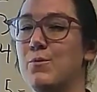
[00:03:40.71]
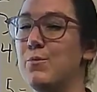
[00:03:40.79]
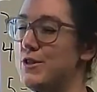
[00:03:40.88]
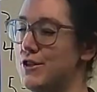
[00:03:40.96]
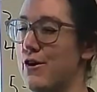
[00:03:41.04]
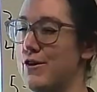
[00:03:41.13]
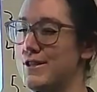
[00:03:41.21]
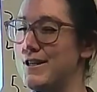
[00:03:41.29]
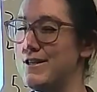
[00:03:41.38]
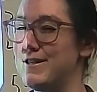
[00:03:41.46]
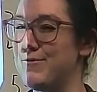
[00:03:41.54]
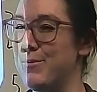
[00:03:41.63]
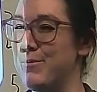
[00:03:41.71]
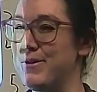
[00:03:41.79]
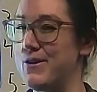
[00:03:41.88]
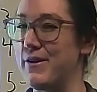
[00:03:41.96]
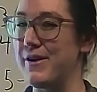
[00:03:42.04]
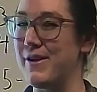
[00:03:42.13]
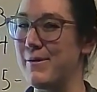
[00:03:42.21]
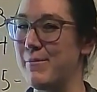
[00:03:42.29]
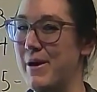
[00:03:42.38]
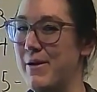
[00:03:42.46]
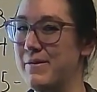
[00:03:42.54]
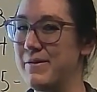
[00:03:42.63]
Which continent have we been talking
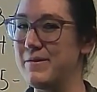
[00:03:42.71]
about?